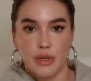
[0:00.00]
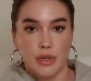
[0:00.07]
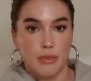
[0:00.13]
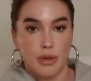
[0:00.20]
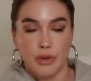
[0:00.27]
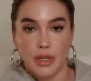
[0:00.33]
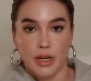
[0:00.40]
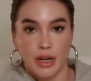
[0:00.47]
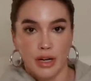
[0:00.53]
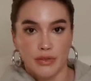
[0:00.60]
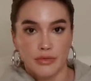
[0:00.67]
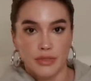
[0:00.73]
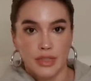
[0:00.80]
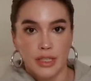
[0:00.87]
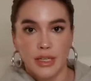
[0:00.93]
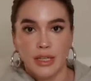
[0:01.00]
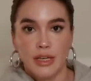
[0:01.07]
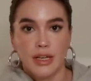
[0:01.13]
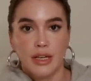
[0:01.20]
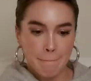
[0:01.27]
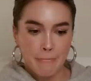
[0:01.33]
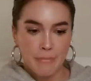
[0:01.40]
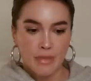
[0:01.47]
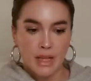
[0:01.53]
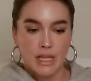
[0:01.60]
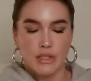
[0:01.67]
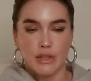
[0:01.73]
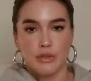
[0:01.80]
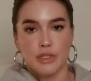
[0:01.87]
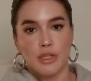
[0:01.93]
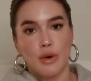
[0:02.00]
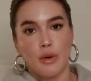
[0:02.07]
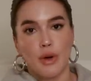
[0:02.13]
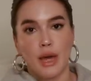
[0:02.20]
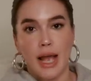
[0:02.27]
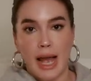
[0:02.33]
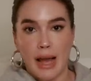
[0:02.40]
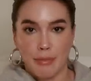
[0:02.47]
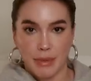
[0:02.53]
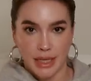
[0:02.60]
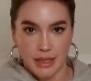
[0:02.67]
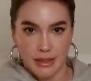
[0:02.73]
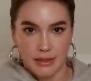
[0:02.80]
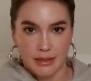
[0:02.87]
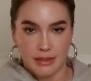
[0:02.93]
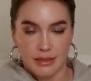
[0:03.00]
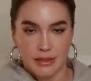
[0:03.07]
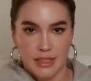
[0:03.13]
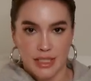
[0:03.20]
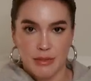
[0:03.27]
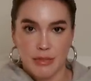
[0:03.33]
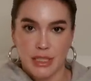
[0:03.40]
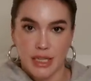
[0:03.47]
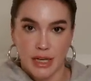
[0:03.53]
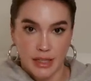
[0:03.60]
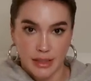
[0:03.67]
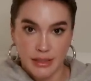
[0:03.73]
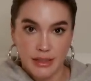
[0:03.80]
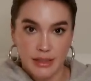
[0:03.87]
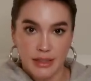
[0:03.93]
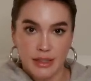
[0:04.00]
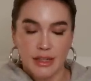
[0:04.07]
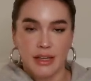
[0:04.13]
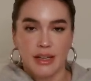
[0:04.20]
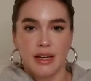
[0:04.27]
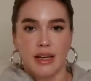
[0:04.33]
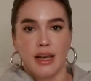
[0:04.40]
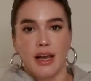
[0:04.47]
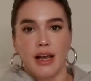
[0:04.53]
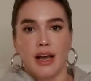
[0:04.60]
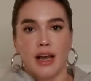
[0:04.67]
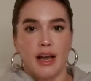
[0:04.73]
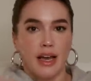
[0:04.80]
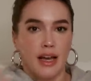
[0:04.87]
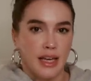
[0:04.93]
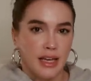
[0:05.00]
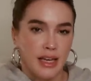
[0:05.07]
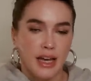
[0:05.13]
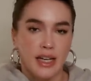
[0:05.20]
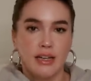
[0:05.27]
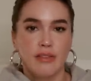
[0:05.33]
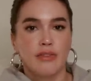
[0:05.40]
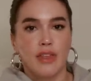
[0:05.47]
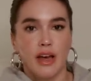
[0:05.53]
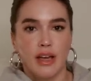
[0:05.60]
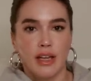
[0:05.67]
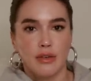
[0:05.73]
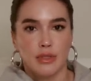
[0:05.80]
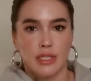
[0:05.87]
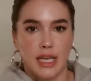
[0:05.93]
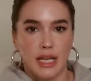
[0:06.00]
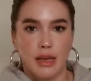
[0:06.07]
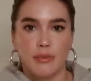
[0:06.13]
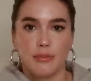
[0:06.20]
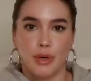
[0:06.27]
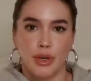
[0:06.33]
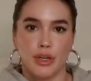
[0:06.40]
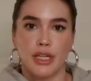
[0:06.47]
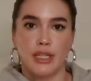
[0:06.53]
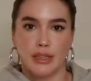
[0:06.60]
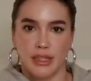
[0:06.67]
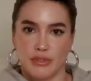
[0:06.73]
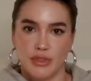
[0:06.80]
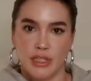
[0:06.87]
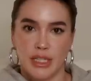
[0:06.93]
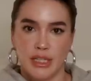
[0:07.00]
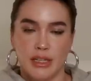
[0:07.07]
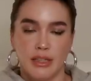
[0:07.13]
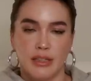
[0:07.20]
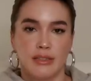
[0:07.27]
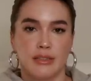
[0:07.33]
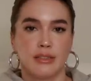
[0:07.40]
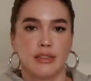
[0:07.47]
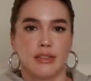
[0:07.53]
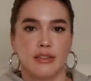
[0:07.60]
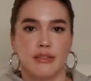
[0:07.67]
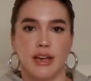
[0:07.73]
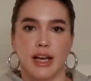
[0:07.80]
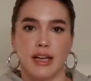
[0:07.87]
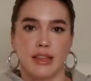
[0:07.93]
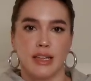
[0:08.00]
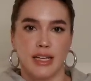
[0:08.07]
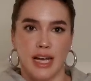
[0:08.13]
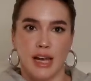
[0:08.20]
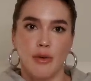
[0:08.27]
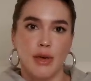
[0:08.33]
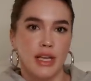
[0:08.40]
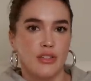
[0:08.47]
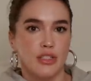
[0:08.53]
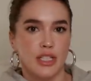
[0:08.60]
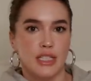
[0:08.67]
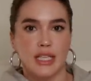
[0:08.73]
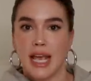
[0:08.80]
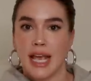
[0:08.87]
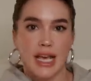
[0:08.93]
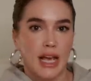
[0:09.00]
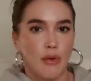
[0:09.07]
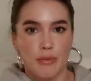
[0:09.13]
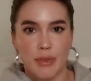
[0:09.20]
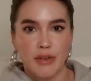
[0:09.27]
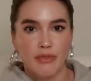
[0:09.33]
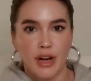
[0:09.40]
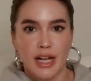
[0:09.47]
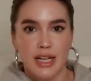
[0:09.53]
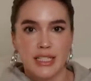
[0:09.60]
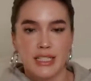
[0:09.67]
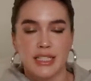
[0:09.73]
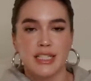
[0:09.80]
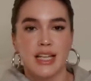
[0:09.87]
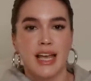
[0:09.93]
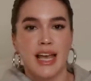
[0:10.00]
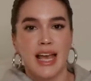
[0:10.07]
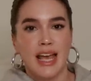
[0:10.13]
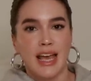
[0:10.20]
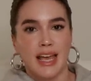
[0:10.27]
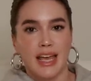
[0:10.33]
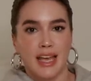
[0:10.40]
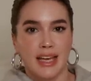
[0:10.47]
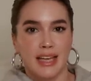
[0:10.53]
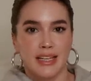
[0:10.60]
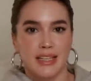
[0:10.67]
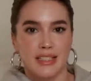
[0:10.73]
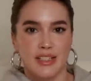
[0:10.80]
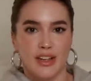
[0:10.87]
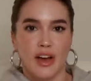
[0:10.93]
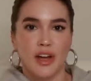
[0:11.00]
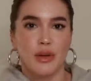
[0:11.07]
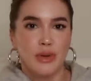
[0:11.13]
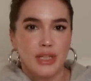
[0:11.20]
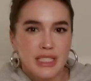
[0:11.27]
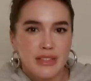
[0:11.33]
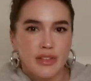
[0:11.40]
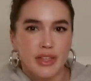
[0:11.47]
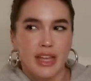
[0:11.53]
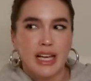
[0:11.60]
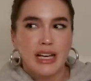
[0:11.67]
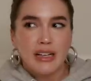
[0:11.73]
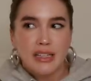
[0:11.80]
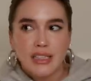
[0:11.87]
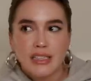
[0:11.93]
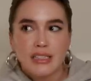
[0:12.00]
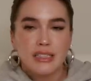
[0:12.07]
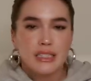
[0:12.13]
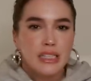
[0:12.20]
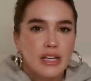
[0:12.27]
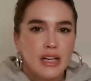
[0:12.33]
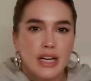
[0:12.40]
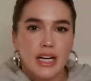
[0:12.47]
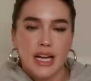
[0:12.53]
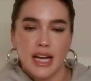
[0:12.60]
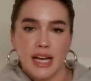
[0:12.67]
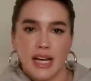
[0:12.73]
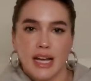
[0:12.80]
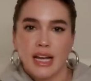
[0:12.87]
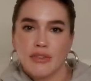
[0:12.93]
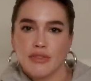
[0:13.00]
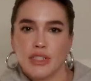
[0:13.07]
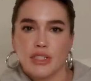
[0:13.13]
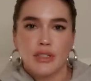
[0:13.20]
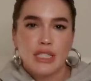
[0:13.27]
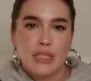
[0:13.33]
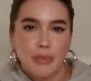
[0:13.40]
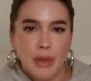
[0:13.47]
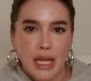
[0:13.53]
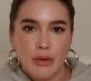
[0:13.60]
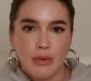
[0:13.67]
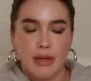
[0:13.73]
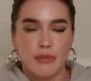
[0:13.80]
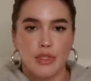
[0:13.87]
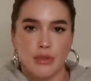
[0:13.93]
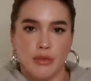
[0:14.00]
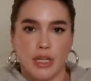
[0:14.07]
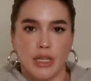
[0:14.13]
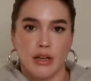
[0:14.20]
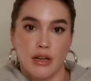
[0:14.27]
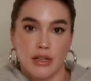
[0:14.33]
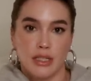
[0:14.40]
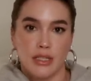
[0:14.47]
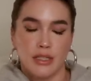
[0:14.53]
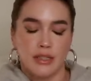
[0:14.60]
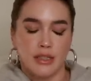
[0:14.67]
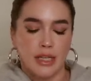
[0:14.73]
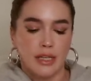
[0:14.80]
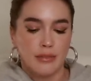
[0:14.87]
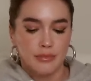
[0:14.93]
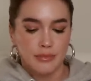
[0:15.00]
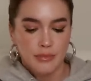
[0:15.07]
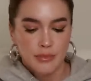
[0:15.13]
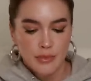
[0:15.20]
so I broke it off. So I was so happy to be done. I kind of thought it was like a burden lifted. The fact that now I can just hang out with my friends and not always feel like, oh, sorry, I have to explain what I'm doing constantly.